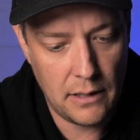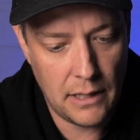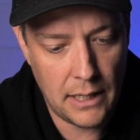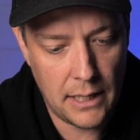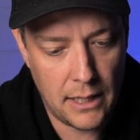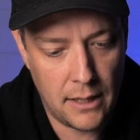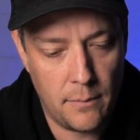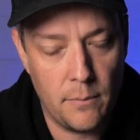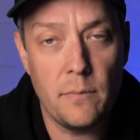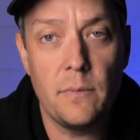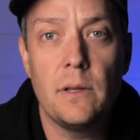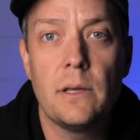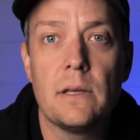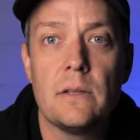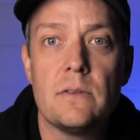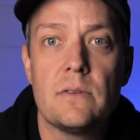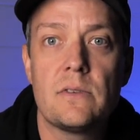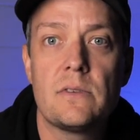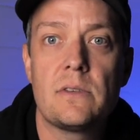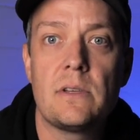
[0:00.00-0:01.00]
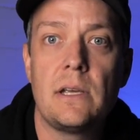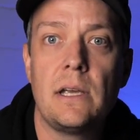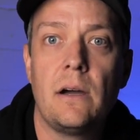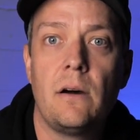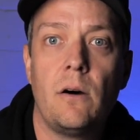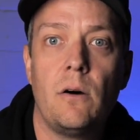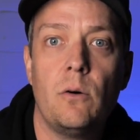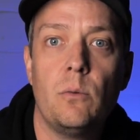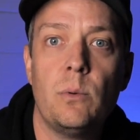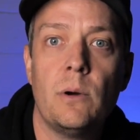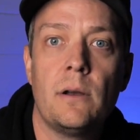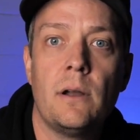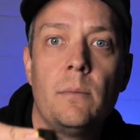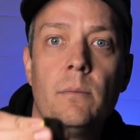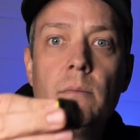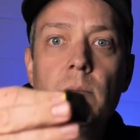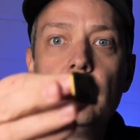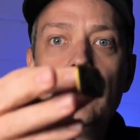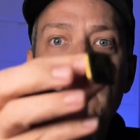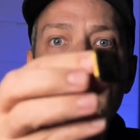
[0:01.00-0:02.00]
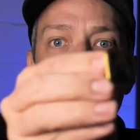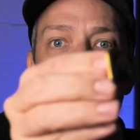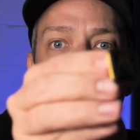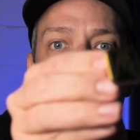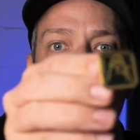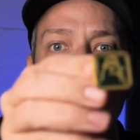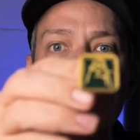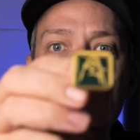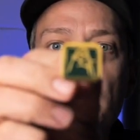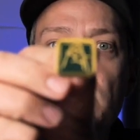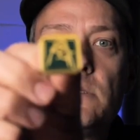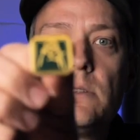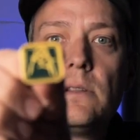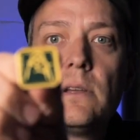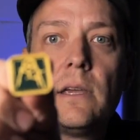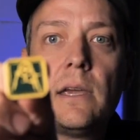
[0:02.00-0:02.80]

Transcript: You can see, I'll hold one up nice and close to the